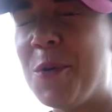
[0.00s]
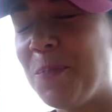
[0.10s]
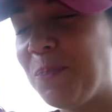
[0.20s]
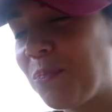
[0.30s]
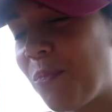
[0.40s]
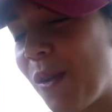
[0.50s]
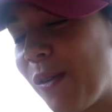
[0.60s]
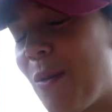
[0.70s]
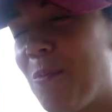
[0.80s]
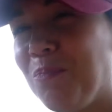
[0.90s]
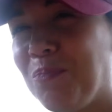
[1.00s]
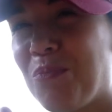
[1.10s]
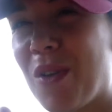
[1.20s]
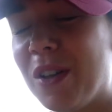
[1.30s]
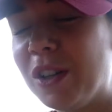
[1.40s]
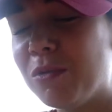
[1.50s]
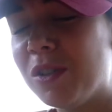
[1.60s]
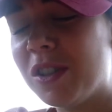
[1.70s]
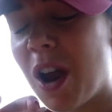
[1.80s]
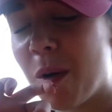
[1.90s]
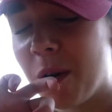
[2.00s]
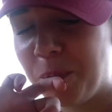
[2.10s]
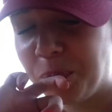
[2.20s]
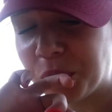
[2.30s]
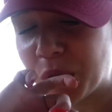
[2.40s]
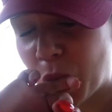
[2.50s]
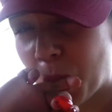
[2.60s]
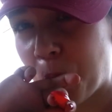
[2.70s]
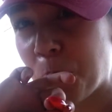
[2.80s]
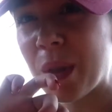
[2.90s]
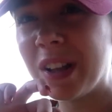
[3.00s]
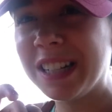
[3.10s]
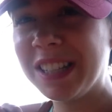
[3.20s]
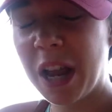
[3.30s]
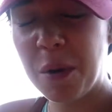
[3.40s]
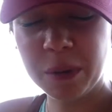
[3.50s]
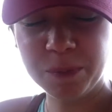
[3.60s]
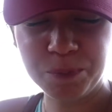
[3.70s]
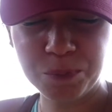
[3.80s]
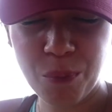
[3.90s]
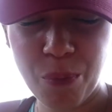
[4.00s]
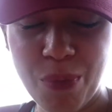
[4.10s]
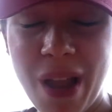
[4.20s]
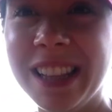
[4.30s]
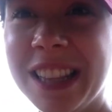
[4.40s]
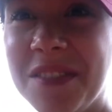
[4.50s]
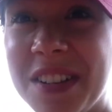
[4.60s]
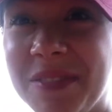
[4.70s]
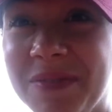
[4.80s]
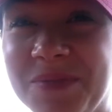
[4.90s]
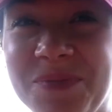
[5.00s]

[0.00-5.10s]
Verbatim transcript: Horrible. That's really sour. That's sour. I love it.